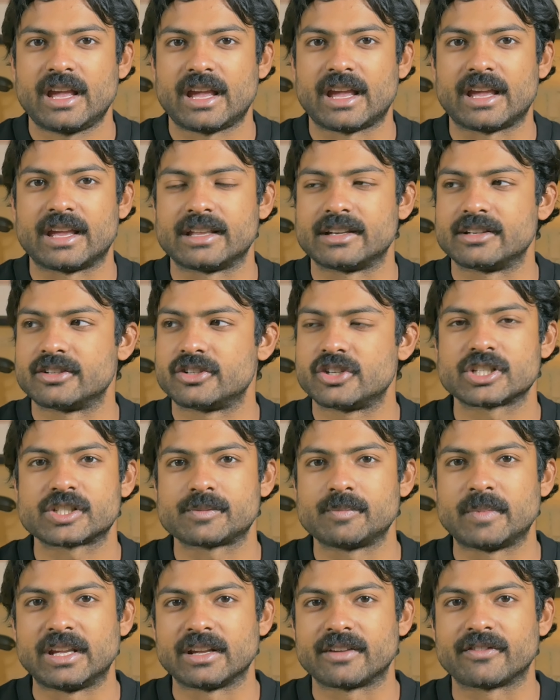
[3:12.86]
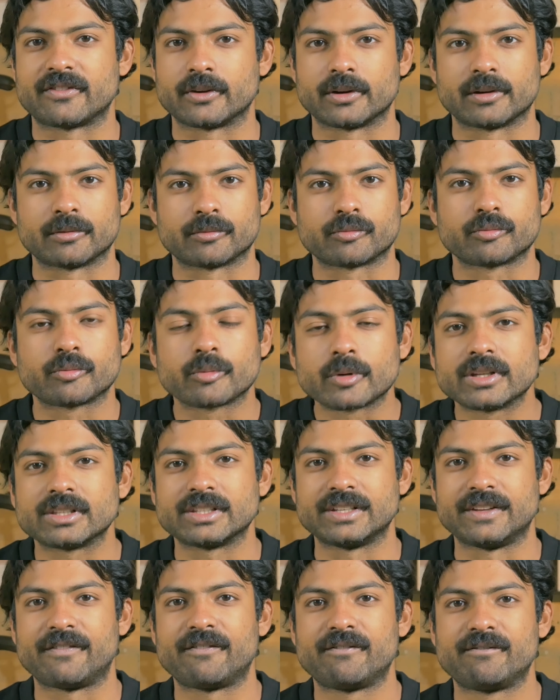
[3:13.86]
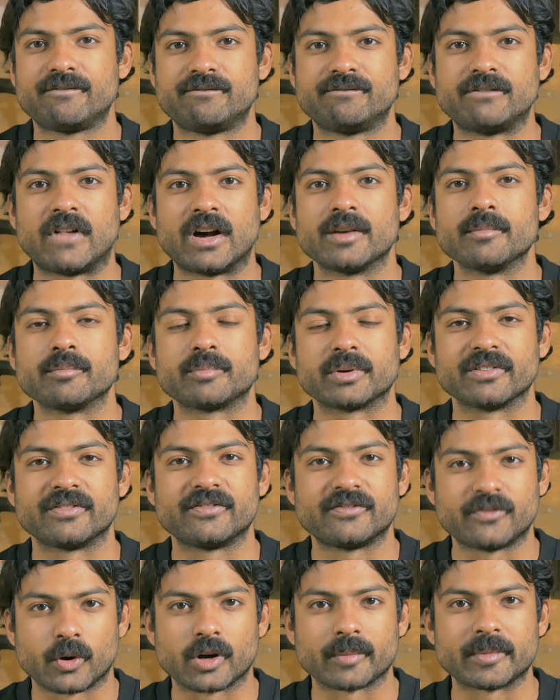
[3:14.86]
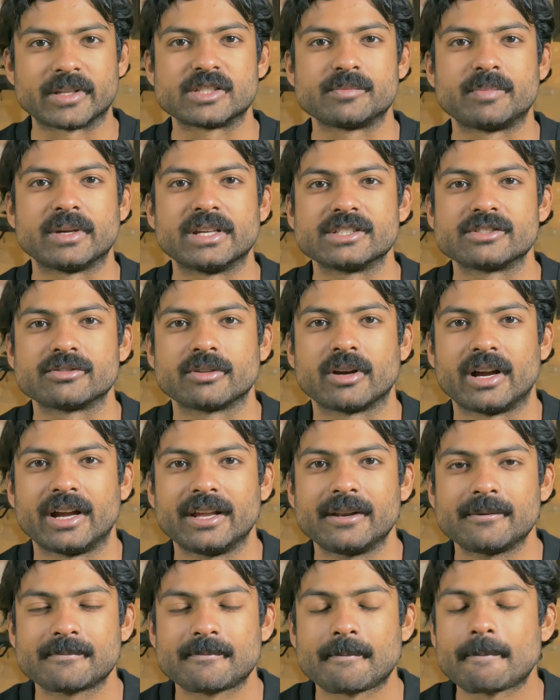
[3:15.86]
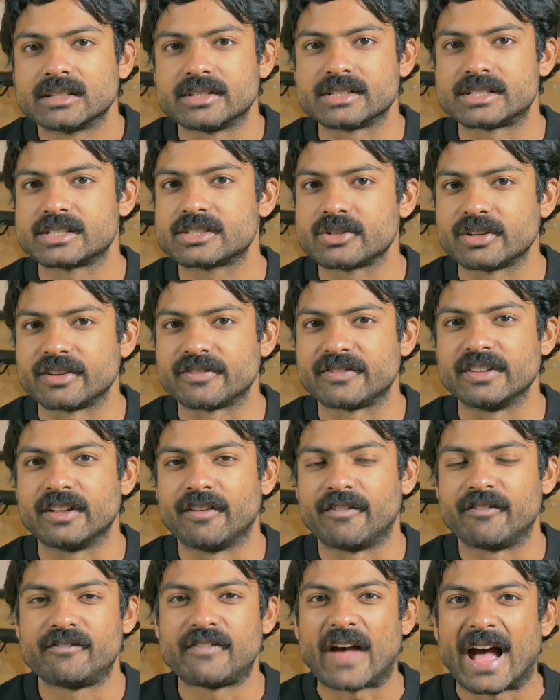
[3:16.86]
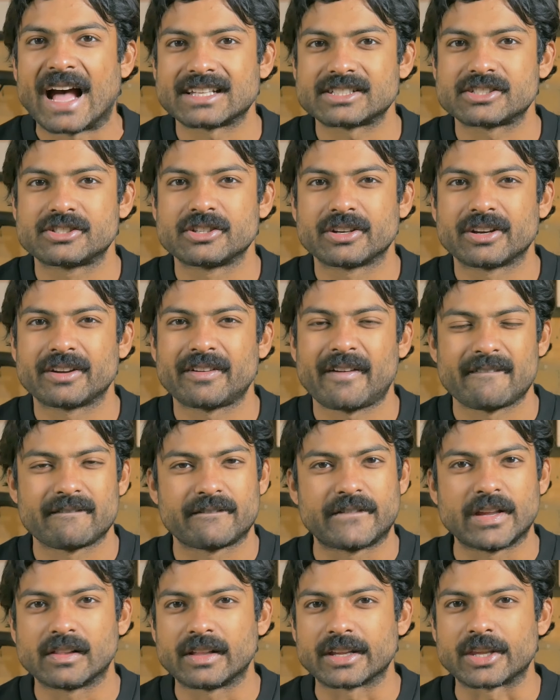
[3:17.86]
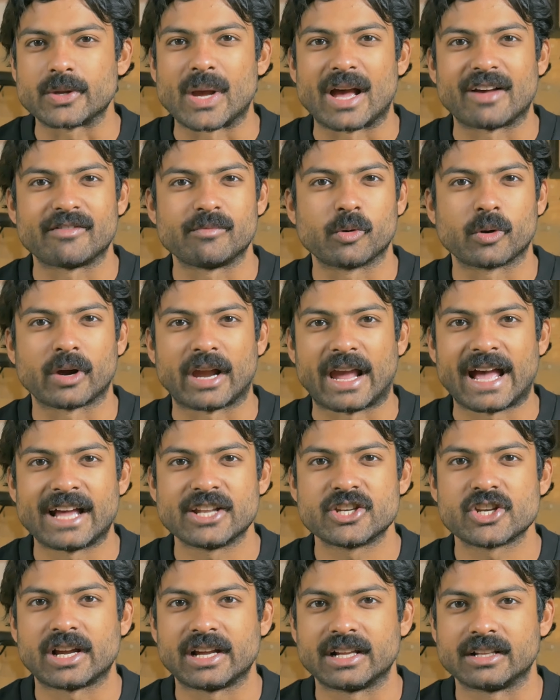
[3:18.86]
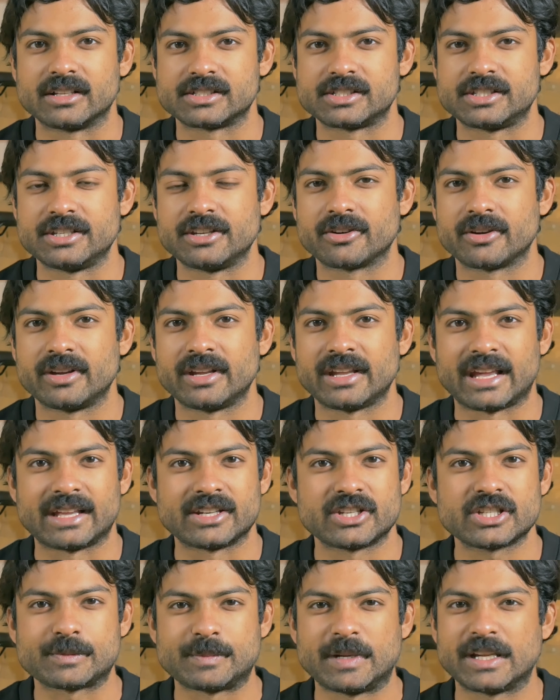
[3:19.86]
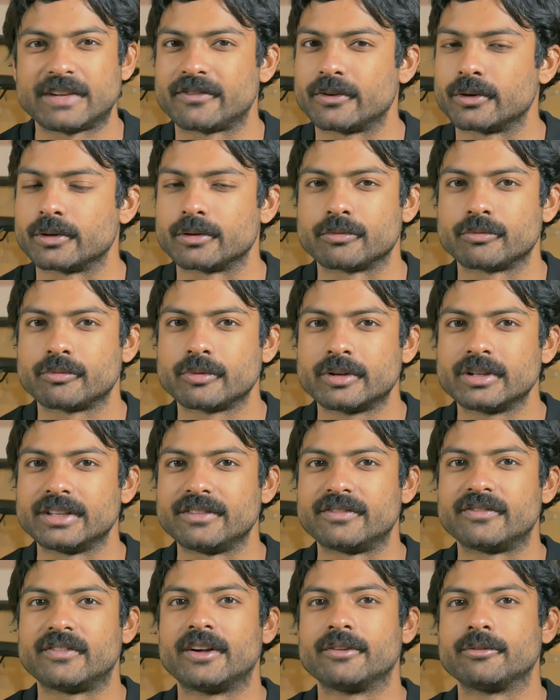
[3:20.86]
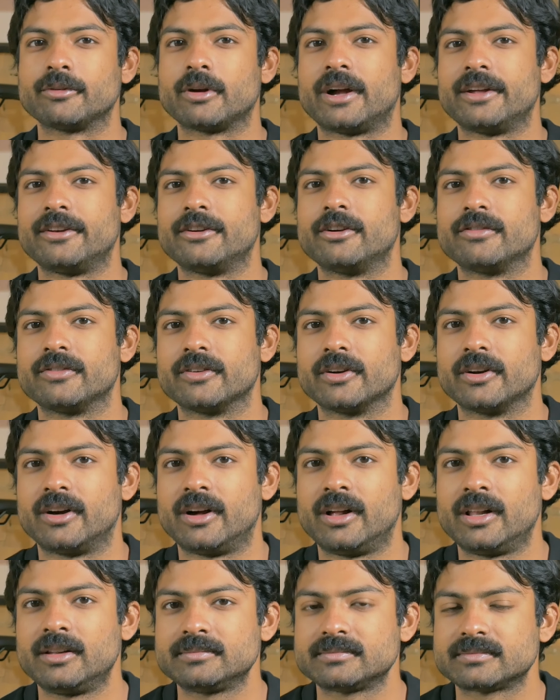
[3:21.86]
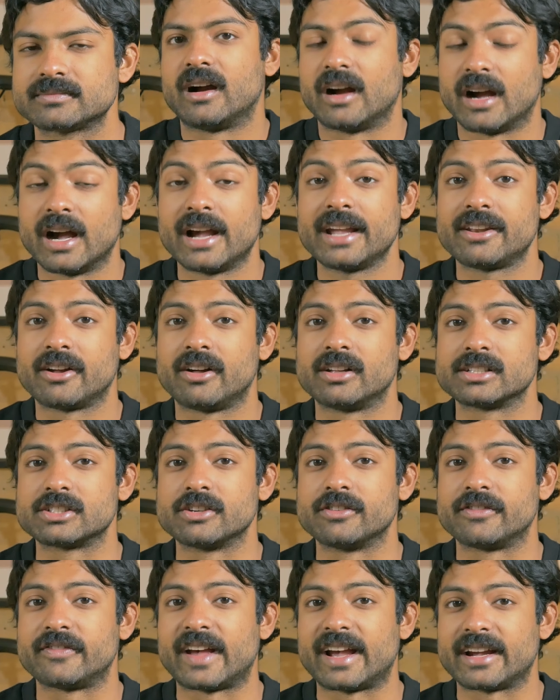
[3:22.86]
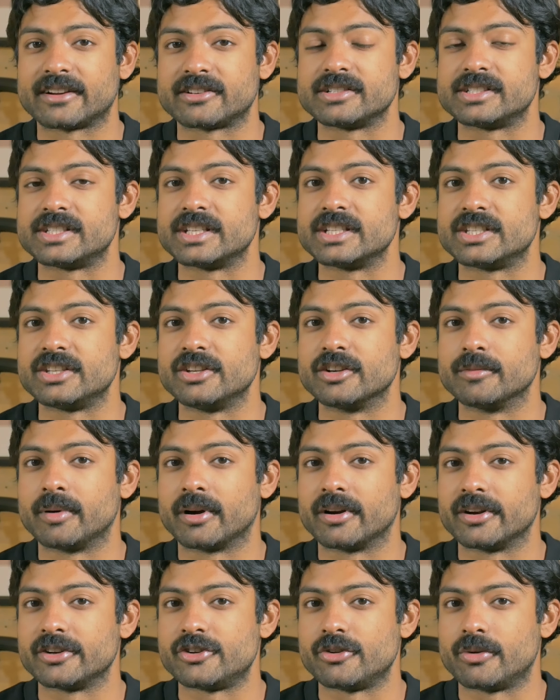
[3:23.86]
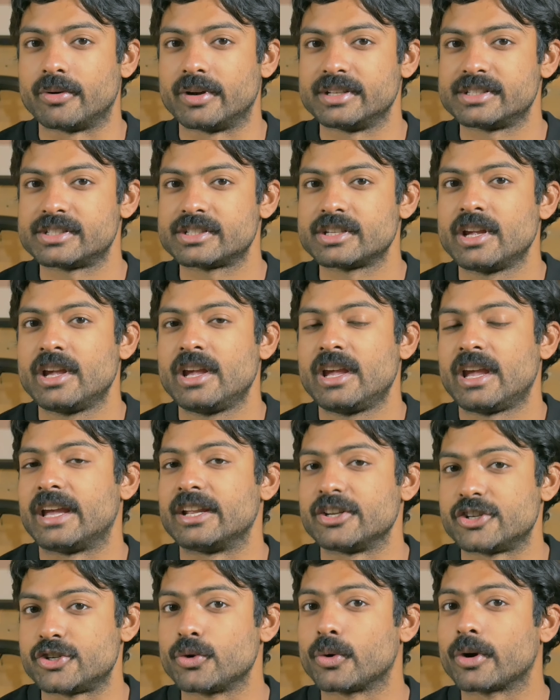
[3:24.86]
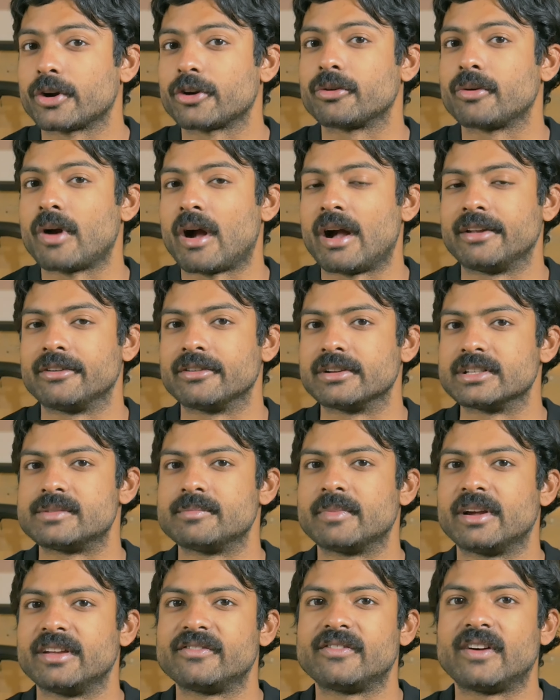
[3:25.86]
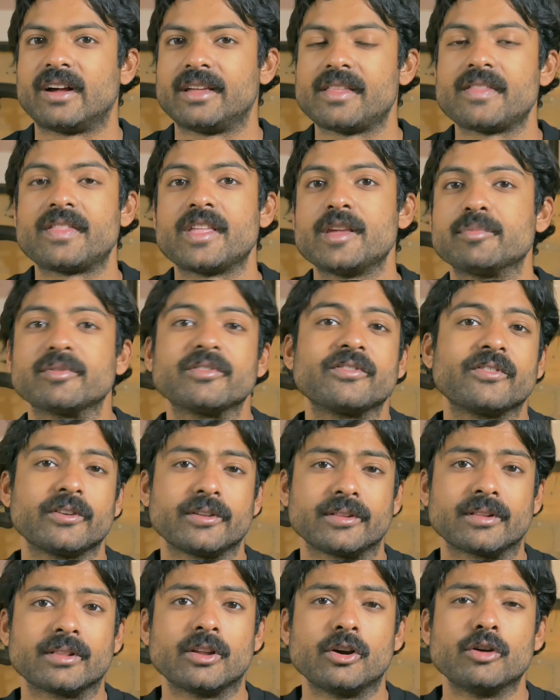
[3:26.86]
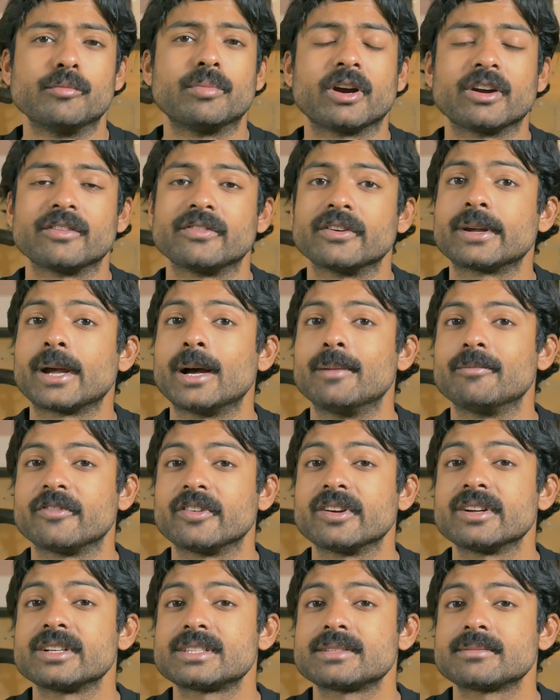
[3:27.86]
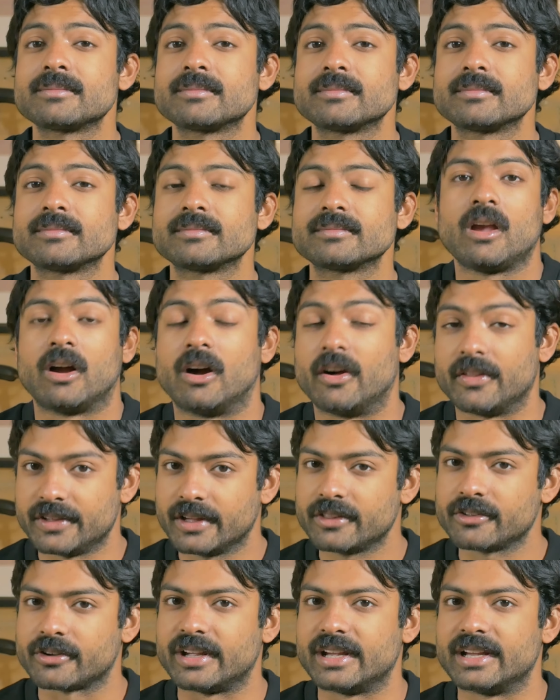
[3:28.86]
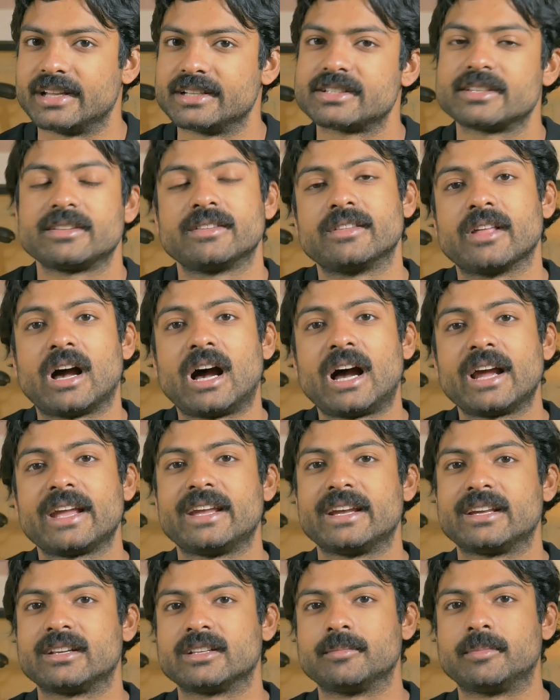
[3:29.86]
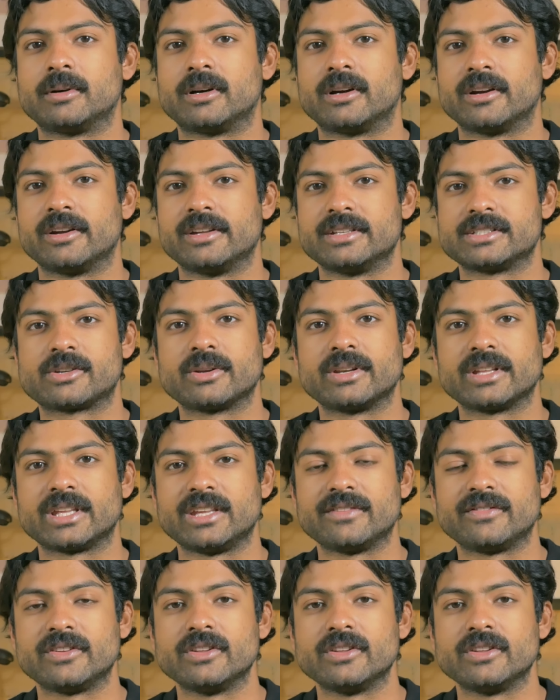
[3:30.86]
and just make for a really fun performance-based ride. This is going to feel faster, feel like you have more agile steering, and just make for a really fun ride overall. Height also factors into your bar choice, and shorter riders might find that they prefer the low bar for comfort. On the other hand, the high handlebar is going to give